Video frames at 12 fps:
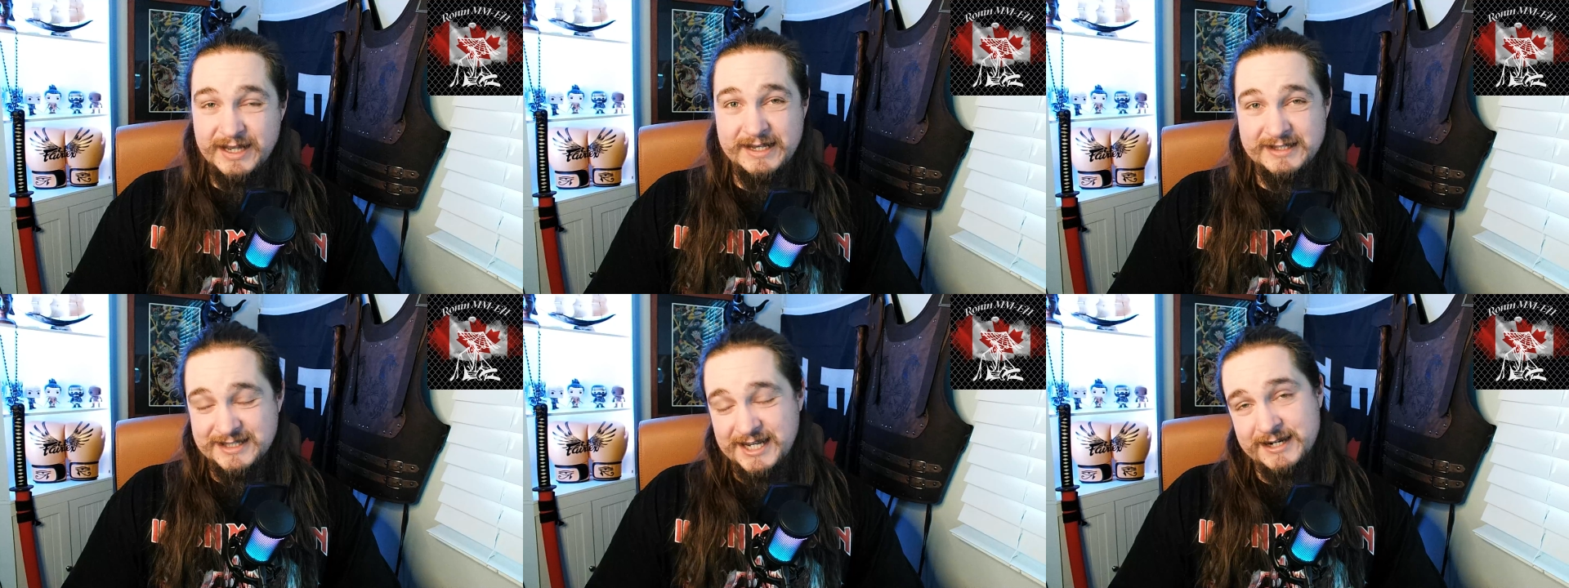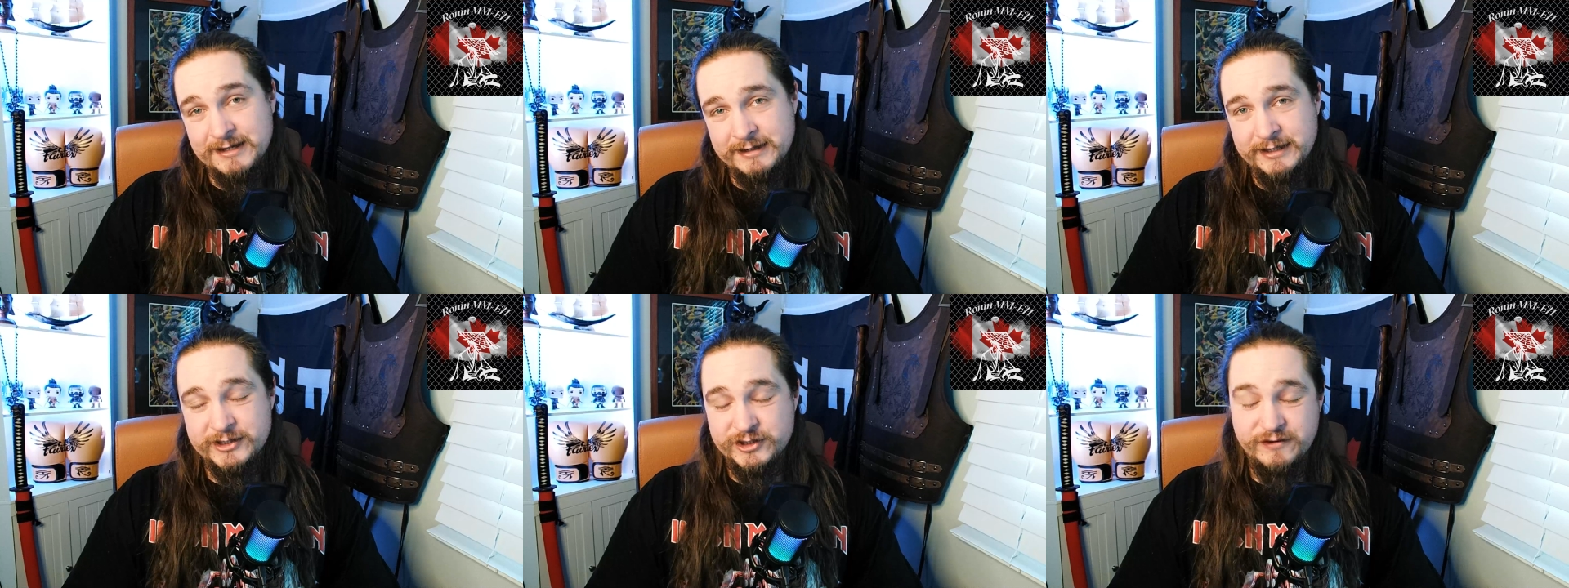is
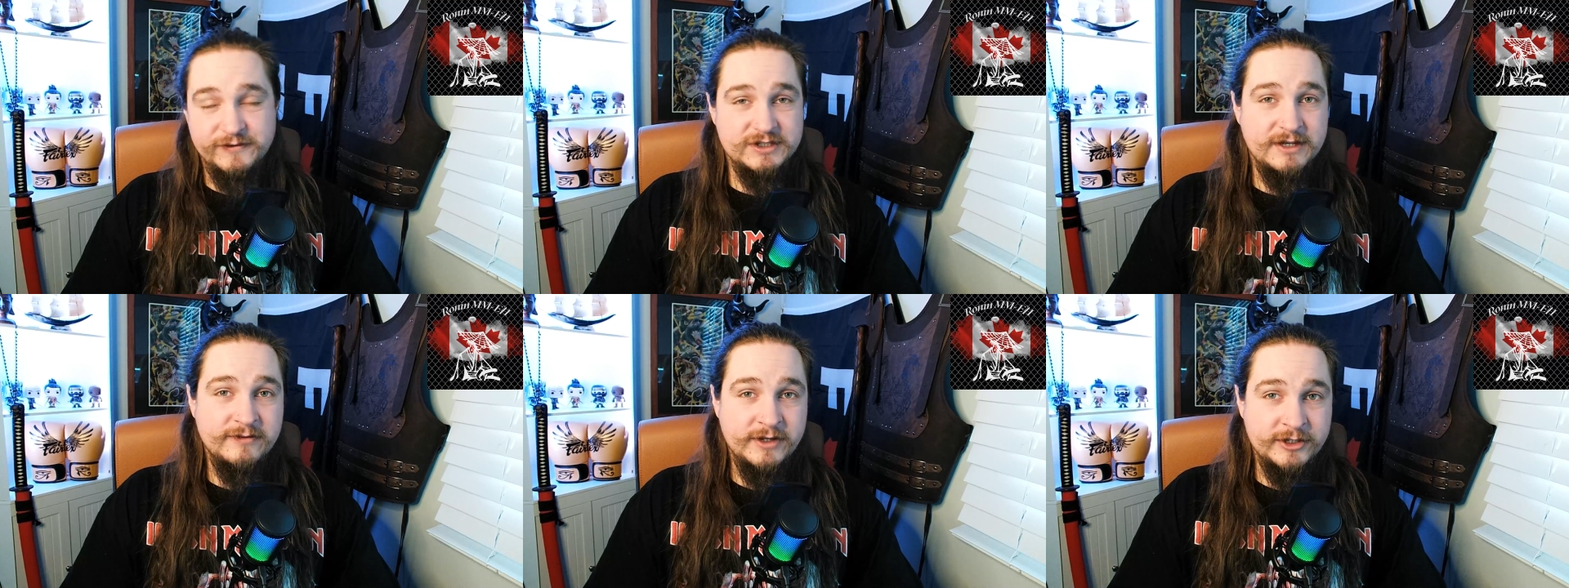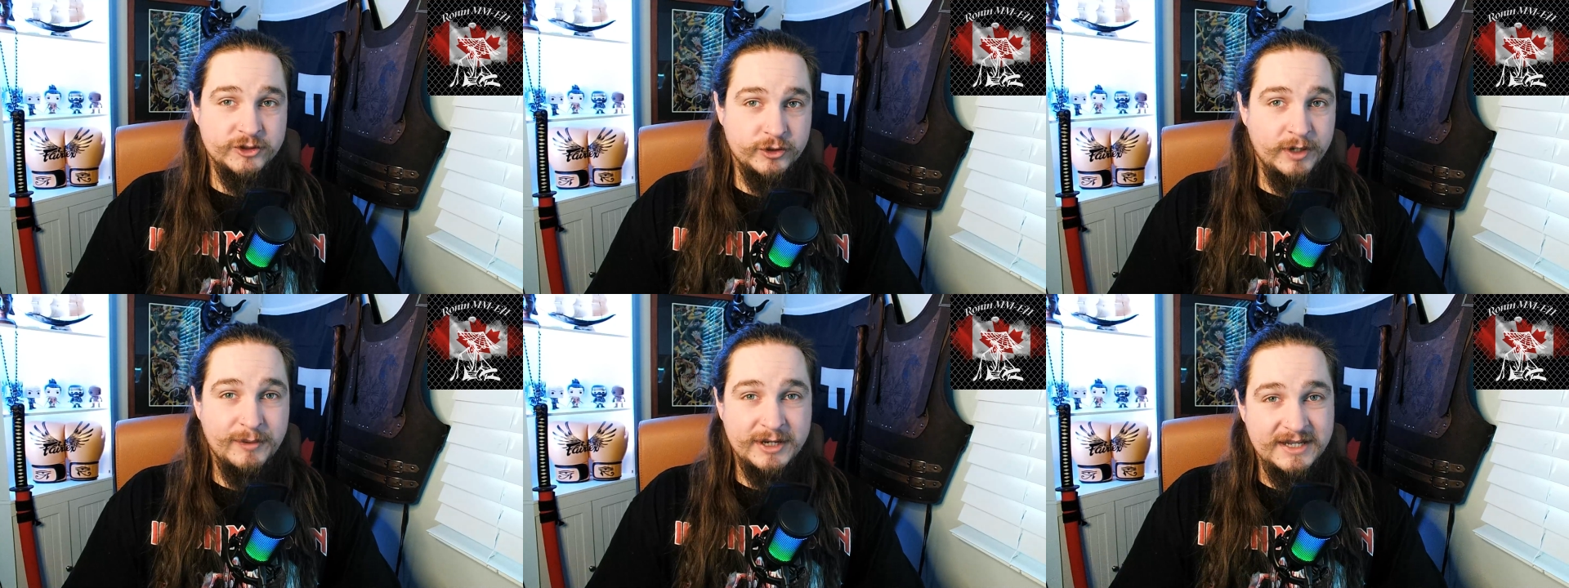technically a surface level
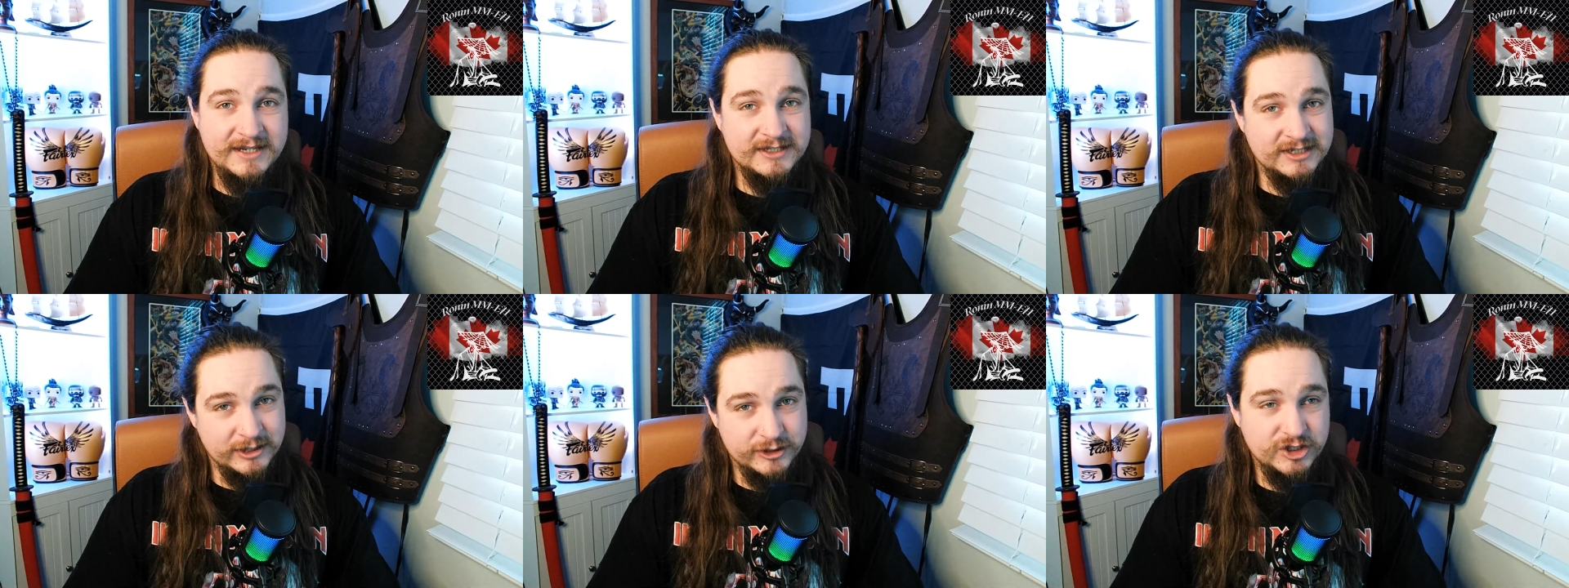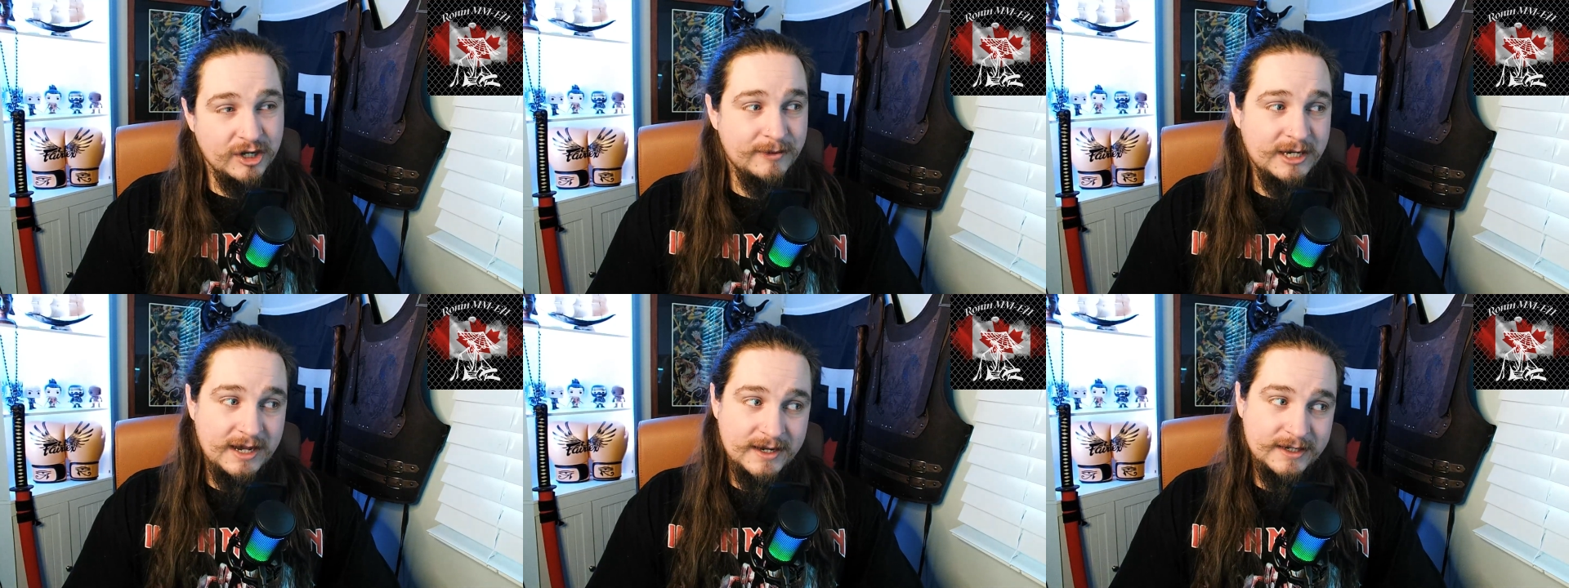injury, but he does a good job
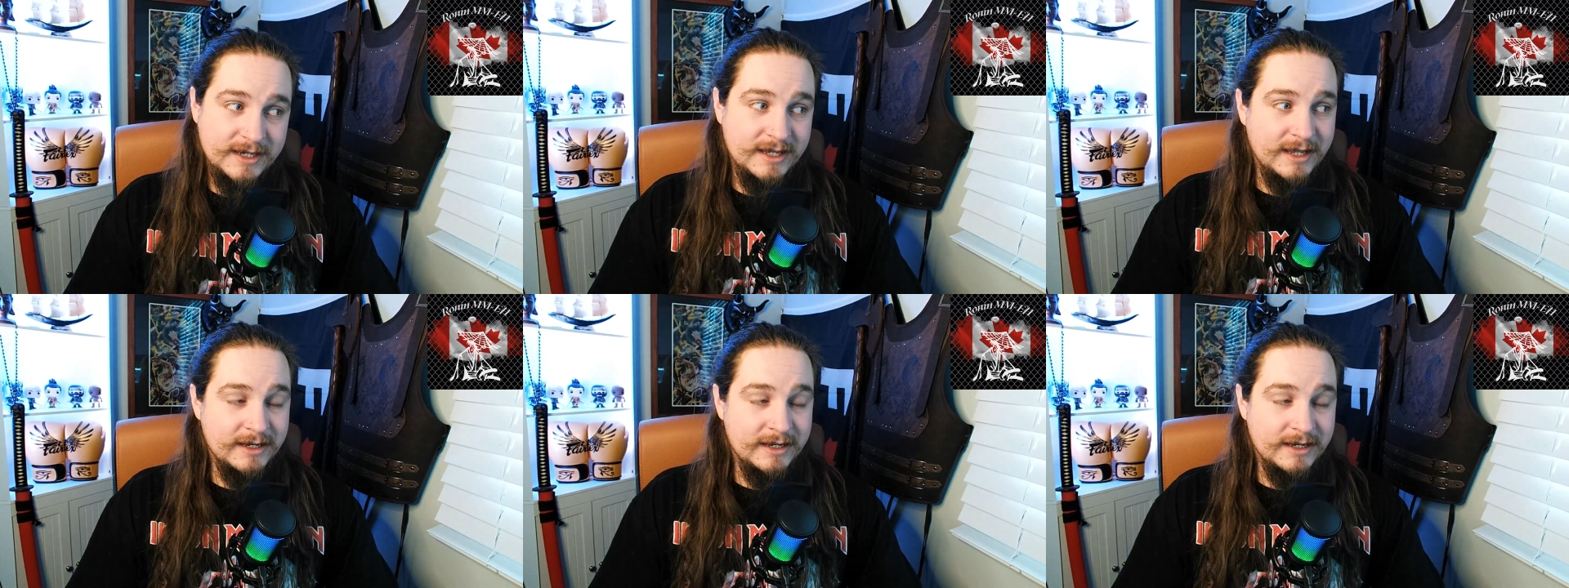at hiding it.